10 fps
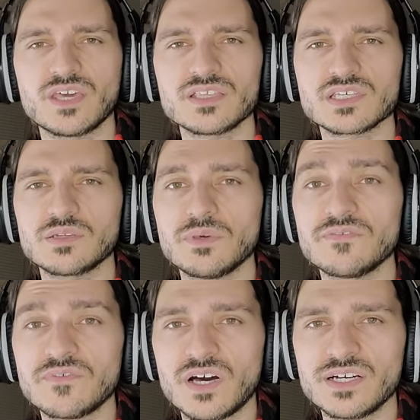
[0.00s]
It's gonna be
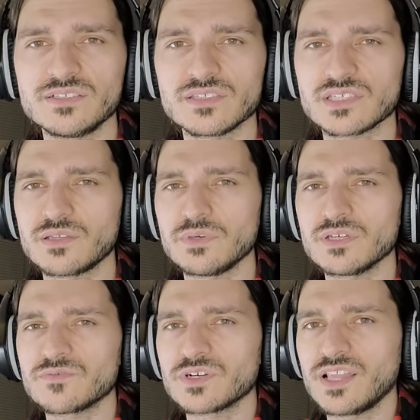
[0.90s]
fun. It's gonna be
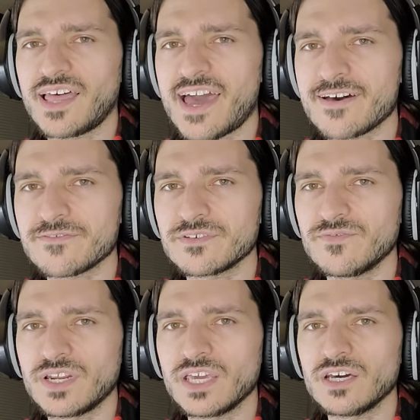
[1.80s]
good for a laugh
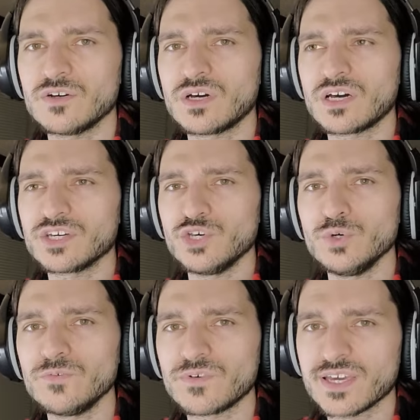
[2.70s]
video, a
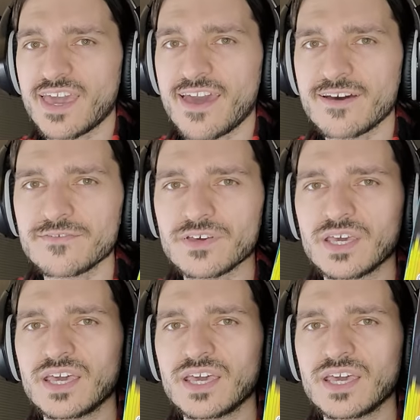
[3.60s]
goof, a gaff.